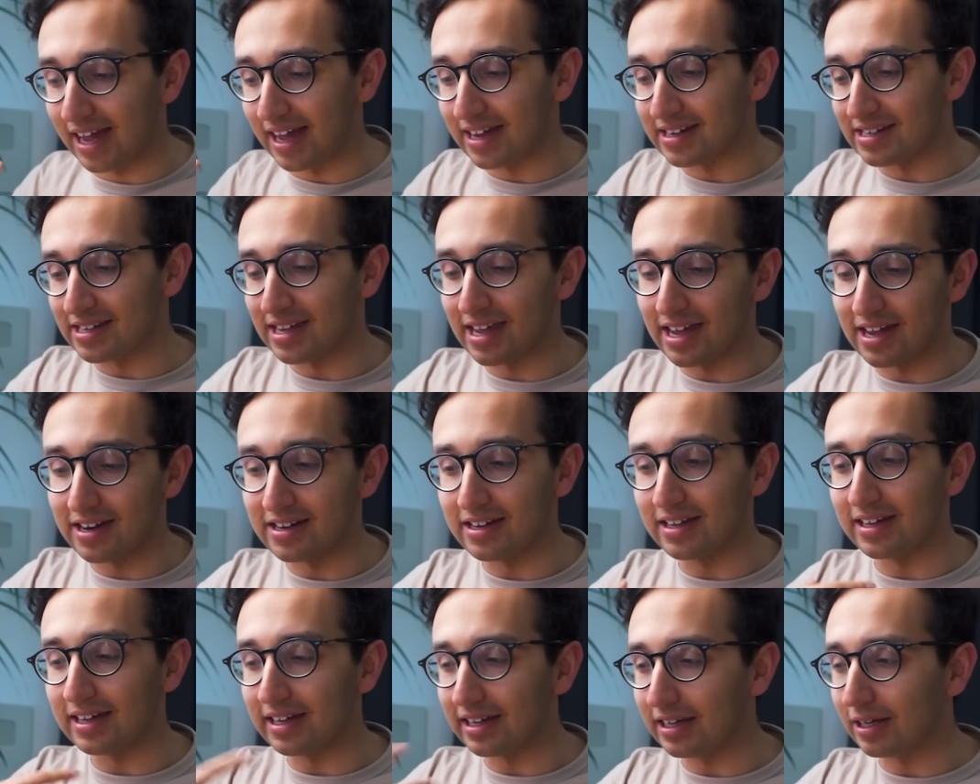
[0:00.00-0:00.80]
And
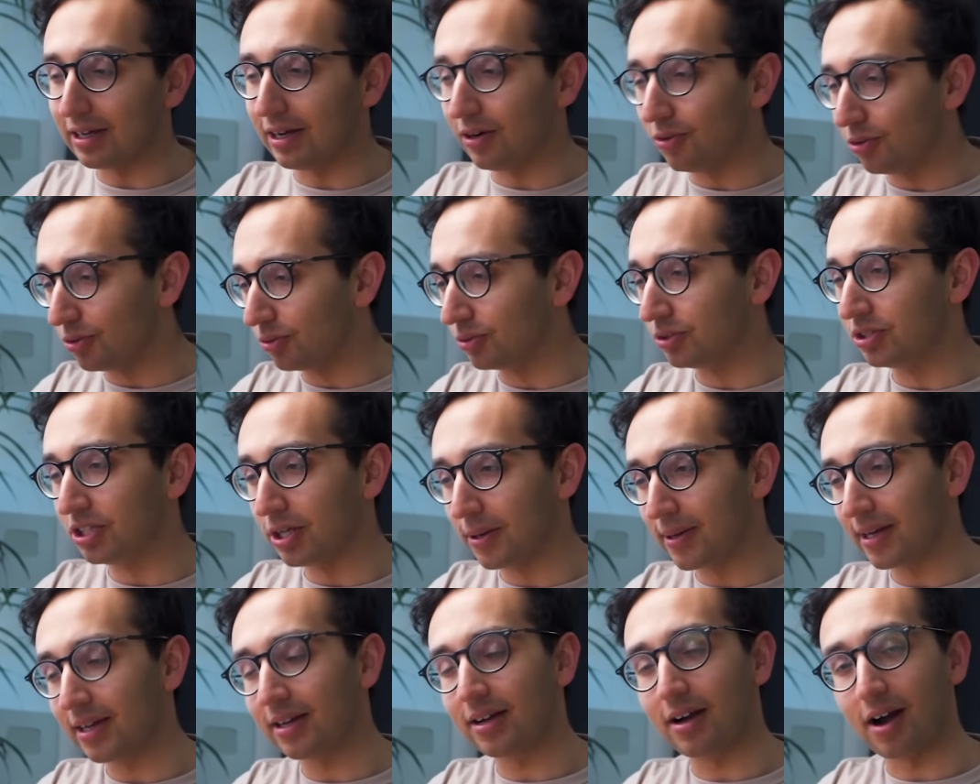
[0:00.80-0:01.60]
yet, we're
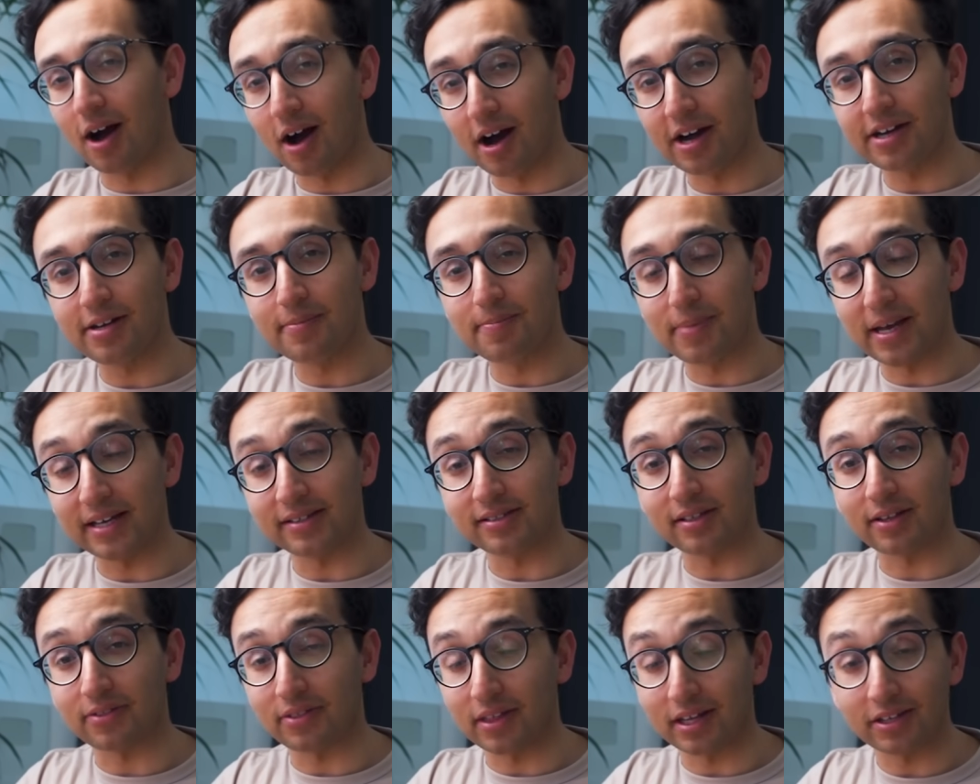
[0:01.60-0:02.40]
doing kind of
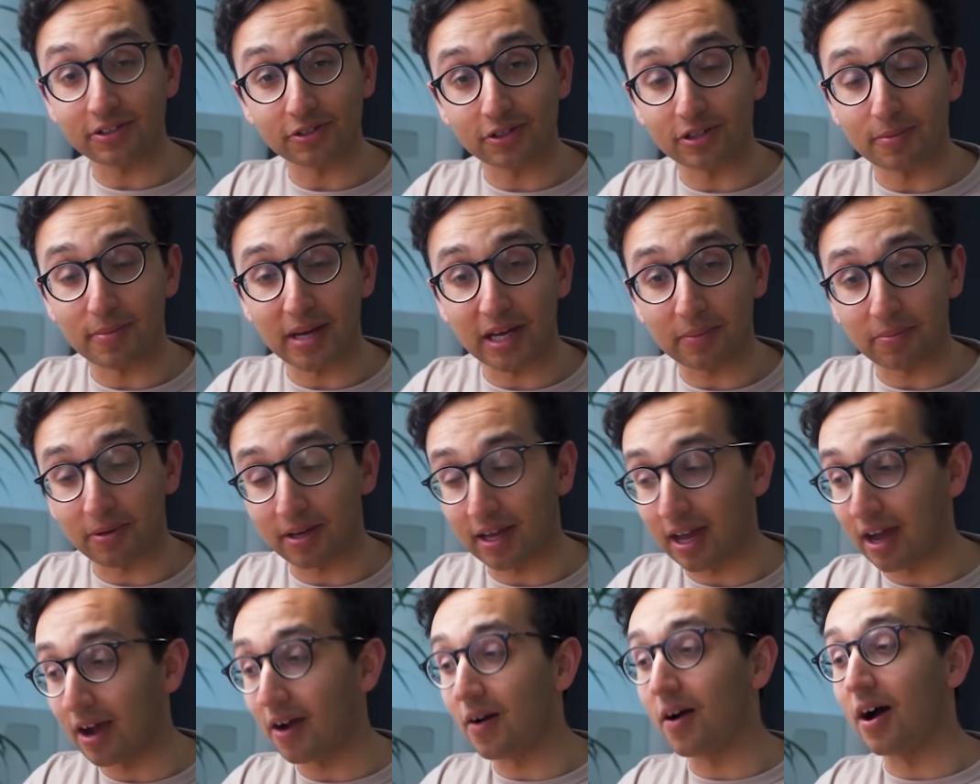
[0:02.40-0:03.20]
basic things on the
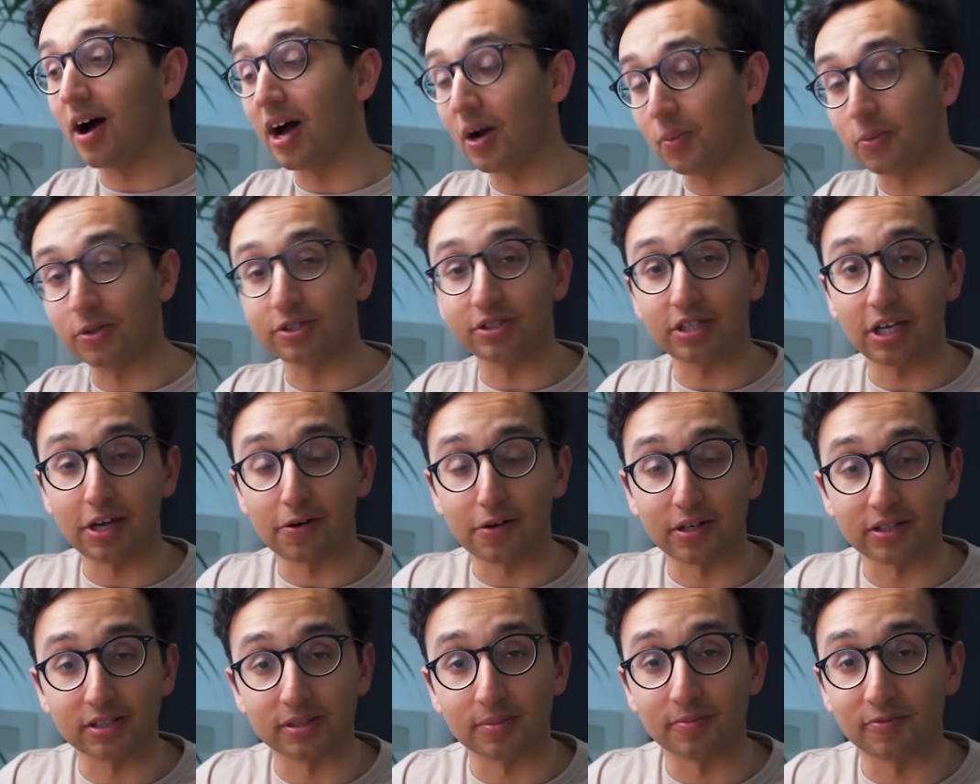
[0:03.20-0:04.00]
MacBook Air, I was
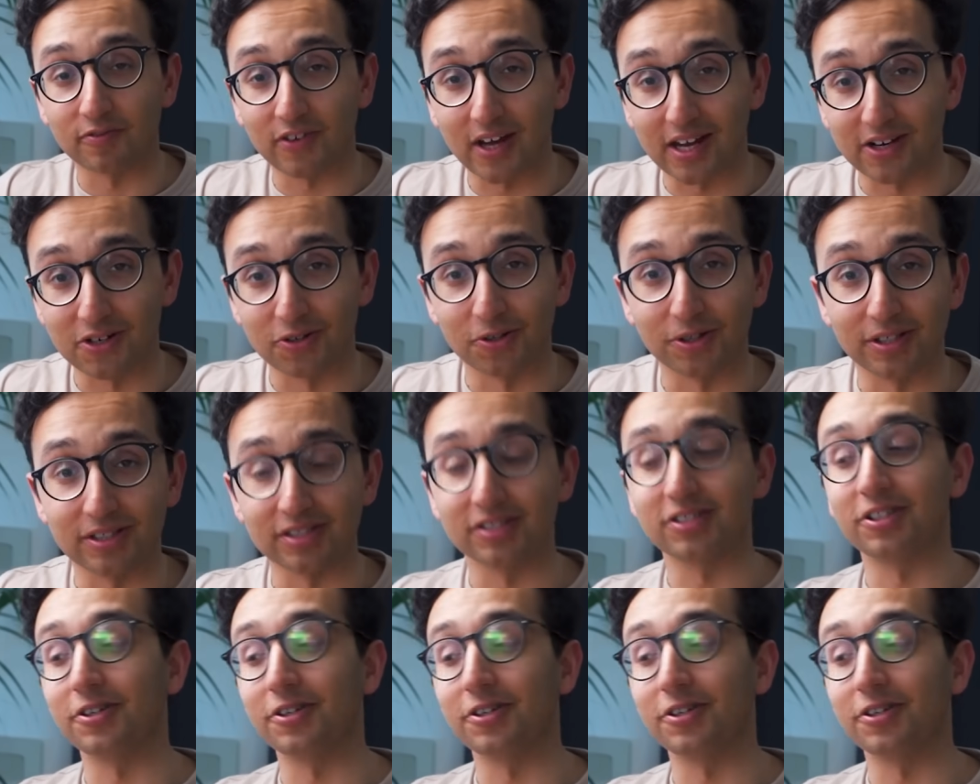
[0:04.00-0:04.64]
hearing some fan noise.